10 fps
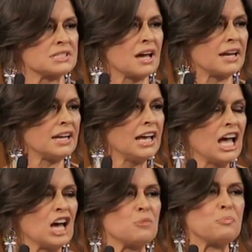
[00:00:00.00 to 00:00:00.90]
site
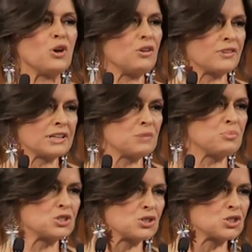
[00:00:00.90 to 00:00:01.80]
and a perfectly
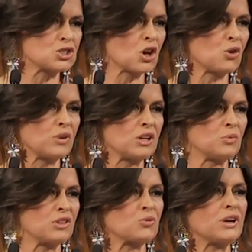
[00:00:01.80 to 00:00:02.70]
produced show reel
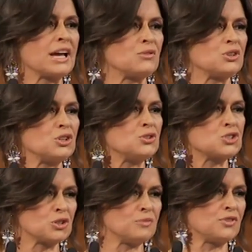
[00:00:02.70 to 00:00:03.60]
with 300
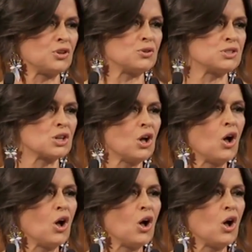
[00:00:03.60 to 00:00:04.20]
YouTube views,